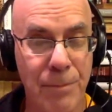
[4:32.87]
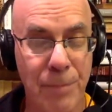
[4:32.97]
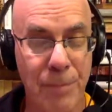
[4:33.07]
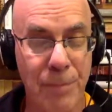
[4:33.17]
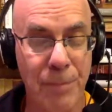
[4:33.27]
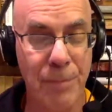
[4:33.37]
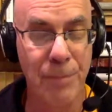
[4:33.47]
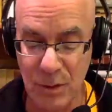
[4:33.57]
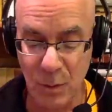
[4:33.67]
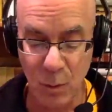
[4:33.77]
But
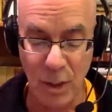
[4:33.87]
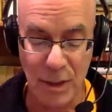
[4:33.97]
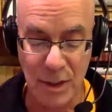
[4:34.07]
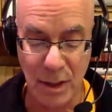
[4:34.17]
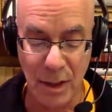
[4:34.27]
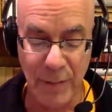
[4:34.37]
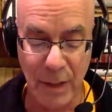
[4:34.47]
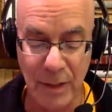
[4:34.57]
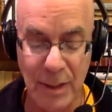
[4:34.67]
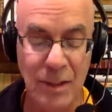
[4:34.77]
where's the
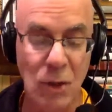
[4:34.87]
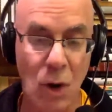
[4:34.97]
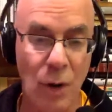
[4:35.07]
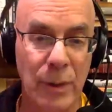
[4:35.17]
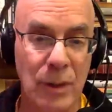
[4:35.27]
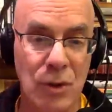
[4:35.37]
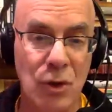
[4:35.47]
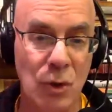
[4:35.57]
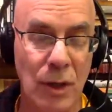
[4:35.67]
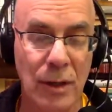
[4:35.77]
limit of this? Are we
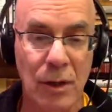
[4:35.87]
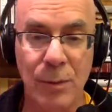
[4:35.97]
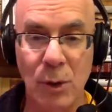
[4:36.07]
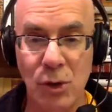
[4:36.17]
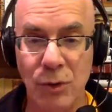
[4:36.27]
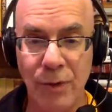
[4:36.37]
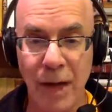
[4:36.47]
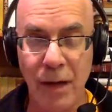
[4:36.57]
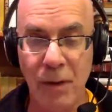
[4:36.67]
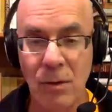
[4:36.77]
destroying the commercial
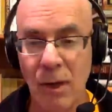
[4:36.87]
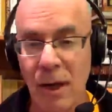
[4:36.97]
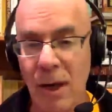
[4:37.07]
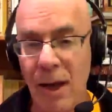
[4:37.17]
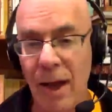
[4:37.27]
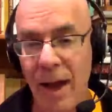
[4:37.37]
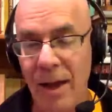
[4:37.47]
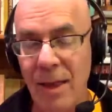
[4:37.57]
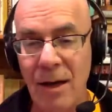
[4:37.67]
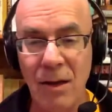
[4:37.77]
value?
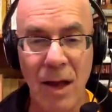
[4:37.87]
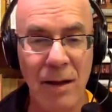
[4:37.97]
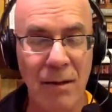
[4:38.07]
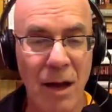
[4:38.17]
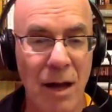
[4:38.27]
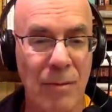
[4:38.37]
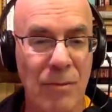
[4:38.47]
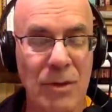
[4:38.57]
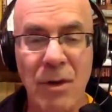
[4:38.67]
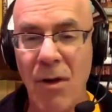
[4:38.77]
And then a lot of
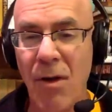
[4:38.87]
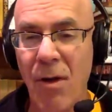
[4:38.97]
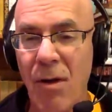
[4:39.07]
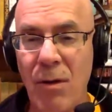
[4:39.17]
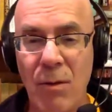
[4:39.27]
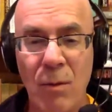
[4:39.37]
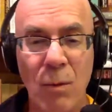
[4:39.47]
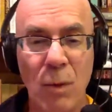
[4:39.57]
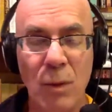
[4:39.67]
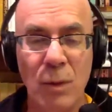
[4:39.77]
times,
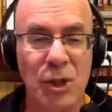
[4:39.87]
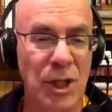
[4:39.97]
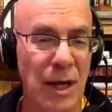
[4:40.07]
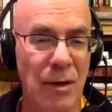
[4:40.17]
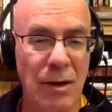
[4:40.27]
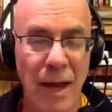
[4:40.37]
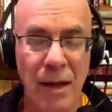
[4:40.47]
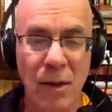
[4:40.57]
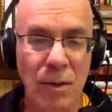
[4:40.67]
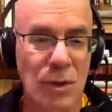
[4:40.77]
wouldn't we share or
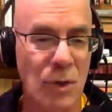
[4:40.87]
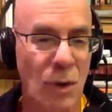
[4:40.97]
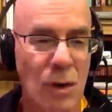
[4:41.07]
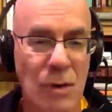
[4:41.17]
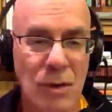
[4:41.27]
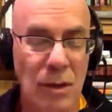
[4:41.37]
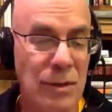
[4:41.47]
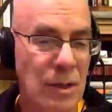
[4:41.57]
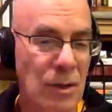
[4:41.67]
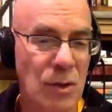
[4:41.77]
download songs or
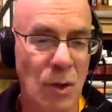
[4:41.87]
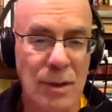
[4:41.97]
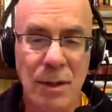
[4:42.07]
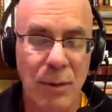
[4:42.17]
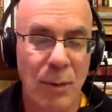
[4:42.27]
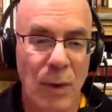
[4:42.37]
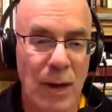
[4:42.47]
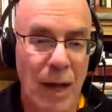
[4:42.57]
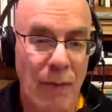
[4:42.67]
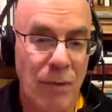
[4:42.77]
listen to songs that we would
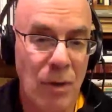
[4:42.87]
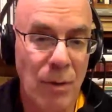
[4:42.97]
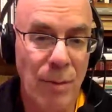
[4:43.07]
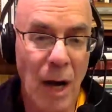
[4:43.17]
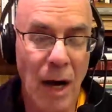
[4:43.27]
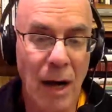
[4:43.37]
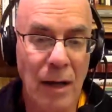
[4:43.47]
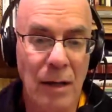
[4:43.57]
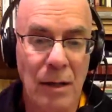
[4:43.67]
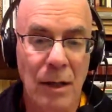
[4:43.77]
never buy?